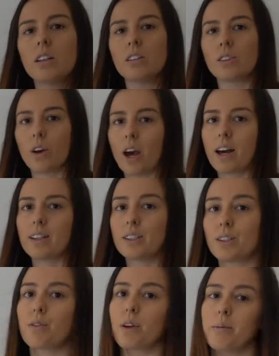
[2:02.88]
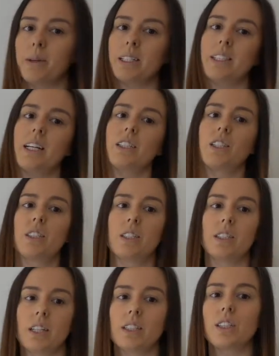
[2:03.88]
So as
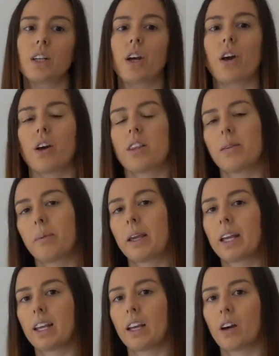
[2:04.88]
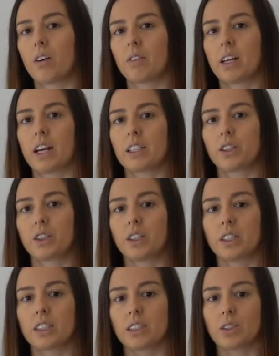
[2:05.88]
fermentation does occur at the beginning of the
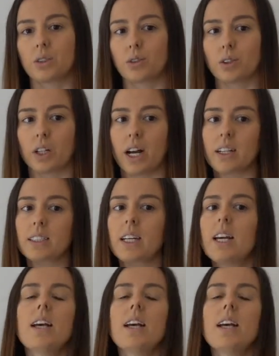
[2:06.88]
gastrointestinal tract,